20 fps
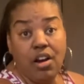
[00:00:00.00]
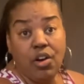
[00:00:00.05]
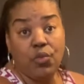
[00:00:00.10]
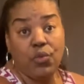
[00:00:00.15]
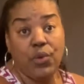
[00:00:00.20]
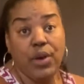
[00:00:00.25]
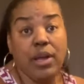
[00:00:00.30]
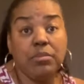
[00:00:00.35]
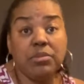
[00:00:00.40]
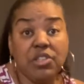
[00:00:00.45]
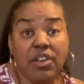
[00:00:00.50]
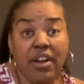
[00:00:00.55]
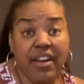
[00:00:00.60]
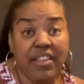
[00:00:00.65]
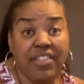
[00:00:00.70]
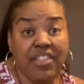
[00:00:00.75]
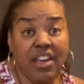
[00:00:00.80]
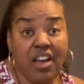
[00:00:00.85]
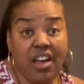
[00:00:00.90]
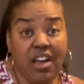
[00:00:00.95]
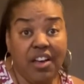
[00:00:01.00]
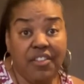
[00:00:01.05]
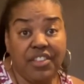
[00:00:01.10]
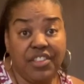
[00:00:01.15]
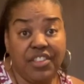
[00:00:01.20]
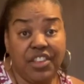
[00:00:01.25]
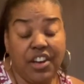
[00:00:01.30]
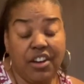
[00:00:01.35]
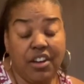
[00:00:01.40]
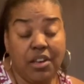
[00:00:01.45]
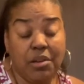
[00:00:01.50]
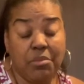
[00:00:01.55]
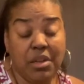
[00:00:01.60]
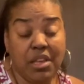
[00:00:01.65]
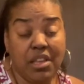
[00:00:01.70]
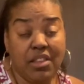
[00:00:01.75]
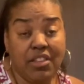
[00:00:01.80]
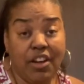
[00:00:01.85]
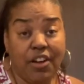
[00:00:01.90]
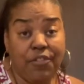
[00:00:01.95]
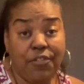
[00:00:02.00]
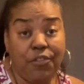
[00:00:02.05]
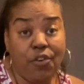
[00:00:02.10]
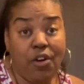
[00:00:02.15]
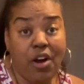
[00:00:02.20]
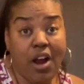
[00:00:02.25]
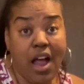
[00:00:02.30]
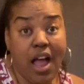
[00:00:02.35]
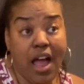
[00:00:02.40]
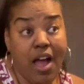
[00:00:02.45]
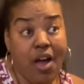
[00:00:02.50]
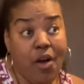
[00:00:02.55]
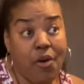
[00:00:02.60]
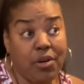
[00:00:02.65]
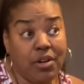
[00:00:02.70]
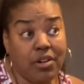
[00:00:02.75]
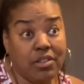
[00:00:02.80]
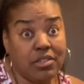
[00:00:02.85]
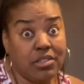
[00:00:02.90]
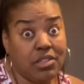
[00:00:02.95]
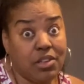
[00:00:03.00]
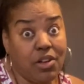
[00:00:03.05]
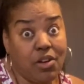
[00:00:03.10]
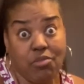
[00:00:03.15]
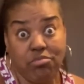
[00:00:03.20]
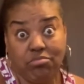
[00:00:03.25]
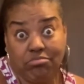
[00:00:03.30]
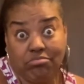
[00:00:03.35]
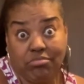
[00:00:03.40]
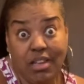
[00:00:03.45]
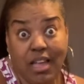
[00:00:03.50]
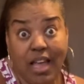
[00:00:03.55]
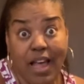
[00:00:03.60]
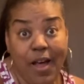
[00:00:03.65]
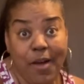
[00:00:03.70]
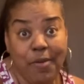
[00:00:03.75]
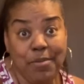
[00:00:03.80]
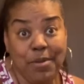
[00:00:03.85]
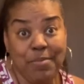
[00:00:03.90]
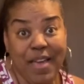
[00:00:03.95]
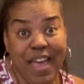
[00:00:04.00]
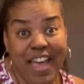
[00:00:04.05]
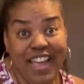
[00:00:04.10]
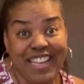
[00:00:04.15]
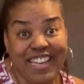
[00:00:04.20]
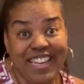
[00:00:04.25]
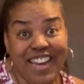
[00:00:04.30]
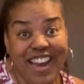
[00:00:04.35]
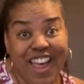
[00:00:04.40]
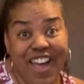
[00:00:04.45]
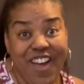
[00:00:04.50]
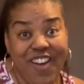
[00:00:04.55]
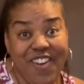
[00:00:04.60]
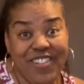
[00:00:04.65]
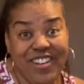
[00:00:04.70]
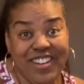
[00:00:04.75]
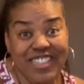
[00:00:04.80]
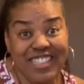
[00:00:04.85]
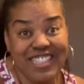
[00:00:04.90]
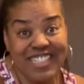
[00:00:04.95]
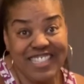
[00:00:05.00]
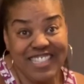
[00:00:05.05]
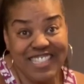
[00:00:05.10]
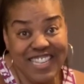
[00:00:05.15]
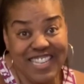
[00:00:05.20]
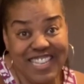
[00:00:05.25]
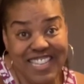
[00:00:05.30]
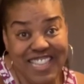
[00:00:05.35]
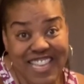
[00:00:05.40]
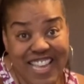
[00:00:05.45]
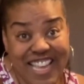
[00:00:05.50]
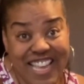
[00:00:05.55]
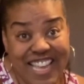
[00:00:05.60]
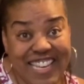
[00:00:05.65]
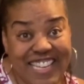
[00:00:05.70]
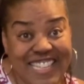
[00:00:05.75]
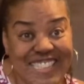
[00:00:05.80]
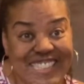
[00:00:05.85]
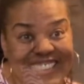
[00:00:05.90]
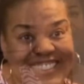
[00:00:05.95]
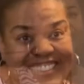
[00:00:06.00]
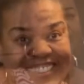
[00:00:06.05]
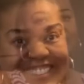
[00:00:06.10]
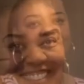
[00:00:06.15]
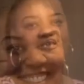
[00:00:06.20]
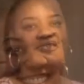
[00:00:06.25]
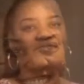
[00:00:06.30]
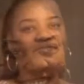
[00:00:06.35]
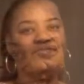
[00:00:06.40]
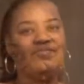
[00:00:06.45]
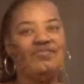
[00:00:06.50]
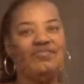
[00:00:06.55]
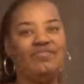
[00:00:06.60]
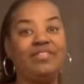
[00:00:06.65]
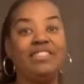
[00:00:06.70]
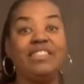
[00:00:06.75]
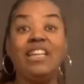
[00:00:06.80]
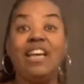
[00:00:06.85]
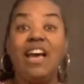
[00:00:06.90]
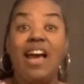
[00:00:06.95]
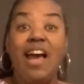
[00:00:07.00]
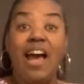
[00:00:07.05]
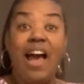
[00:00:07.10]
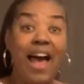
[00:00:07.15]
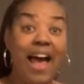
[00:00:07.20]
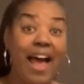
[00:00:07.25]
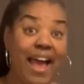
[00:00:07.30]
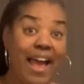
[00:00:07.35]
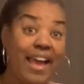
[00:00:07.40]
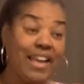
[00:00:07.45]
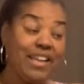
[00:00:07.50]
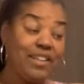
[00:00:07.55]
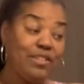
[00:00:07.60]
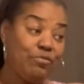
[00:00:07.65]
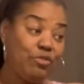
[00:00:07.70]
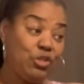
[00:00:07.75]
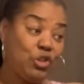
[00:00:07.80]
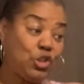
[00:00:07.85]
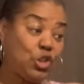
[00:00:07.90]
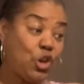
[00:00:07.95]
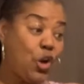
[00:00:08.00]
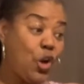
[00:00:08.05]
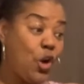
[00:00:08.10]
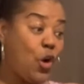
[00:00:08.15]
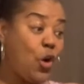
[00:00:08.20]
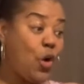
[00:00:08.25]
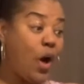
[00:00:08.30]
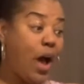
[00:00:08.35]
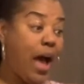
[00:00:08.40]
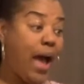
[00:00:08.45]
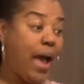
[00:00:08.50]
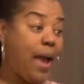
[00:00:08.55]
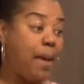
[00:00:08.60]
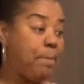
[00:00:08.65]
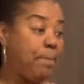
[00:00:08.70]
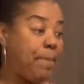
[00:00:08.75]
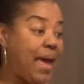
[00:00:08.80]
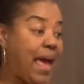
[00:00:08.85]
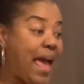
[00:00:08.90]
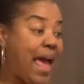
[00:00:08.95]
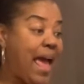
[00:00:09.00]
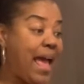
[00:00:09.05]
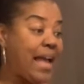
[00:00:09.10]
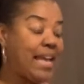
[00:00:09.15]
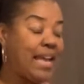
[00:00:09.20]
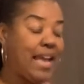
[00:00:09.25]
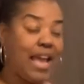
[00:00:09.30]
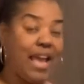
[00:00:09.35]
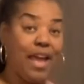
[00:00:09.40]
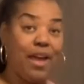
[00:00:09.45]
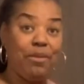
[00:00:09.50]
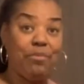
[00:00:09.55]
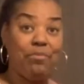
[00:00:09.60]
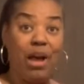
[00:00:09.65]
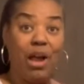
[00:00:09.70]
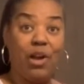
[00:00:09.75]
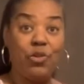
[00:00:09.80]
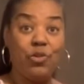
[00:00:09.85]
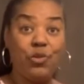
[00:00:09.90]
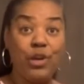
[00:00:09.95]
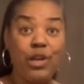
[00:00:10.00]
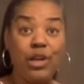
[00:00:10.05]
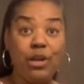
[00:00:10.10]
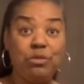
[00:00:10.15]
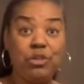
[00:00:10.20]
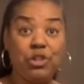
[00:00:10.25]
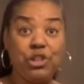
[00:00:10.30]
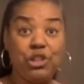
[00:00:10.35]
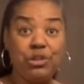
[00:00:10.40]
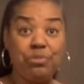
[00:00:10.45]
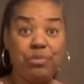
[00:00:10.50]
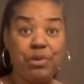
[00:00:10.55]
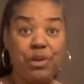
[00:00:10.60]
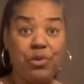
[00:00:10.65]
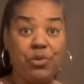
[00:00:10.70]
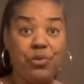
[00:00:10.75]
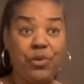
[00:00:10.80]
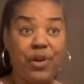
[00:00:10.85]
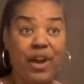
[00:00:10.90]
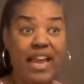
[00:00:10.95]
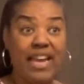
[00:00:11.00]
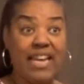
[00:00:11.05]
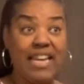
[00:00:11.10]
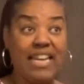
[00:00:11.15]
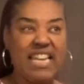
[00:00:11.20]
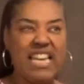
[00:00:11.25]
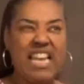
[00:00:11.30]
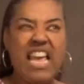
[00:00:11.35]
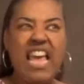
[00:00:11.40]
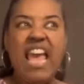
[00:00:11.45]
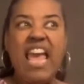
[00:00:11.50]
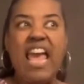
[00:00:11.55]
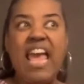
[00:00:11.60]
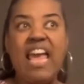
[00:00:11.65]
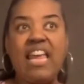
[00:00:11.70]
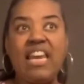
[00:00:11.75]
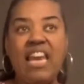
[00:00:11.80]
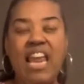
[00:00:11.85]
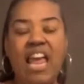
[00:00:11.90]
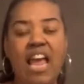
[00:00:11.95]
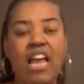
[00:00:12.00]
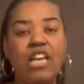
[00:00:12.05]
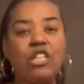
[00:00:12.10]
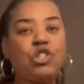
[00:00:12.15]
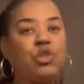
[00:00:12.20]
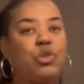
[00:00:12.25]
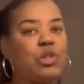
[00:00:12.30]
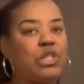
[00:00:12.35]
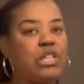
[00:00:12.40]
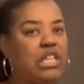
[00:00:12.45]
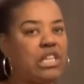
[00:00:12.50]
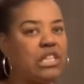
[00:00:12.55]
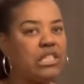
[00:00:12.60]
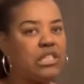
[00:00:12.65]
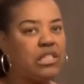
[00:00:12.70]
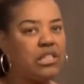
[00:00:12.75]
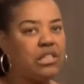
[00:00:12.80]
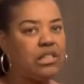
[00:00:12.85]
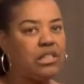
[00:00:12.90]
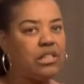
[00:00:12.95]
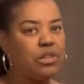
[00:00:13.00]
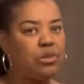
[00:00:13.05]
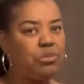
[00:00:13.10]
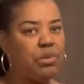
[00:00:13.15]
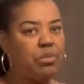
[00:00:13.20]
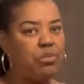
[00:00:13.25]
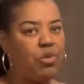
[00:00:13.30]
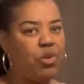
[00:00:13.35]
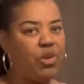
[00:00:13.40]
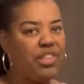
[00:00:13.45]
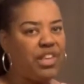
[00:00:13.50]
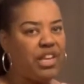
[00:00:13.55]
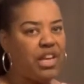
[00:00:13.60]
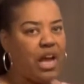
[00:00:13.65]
ribs are in the oven. They're gonna be in there for an hour. So I'll be back in an hour. See you then. Hi, so I'm back and my ribs should be ready, and actually it took a little bit more than an